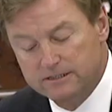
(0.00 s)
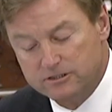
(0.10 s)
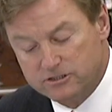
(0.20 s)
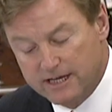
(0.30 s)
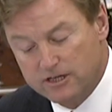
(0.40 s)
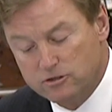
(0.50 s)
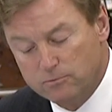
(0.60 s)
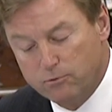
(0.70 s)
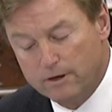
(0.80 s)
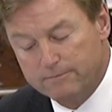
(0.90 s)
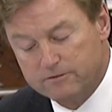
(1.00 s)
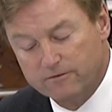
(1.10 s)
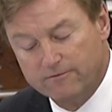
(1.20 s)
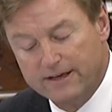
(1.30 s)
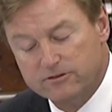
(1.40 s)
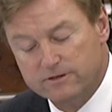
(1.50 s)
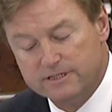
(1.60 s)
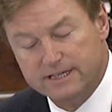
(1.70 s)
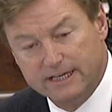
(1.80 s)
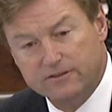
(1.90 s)
to schedule appointments for
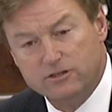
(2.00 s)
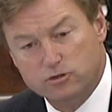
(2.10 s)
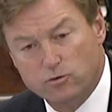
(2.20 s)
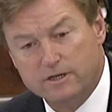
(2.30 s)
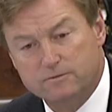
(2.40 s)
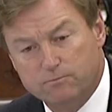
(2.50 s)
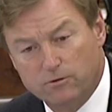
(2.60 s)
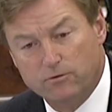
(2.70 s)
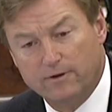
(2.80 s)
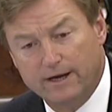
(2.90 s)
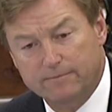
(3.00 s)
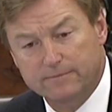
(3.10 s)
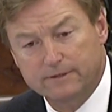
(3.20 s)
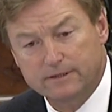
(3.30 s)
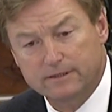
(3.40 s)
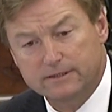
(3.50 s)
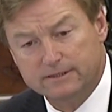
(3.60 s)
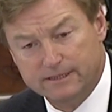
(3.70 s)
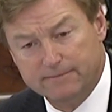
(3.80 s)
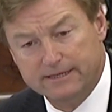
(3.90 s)
veterans in the choice program.
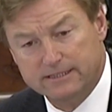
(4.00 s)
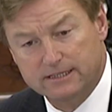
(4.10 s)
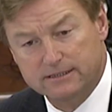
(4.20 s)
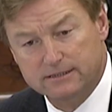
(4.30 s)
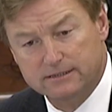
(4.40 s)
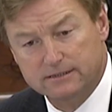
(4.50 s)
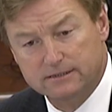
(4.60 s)
Does that make sense?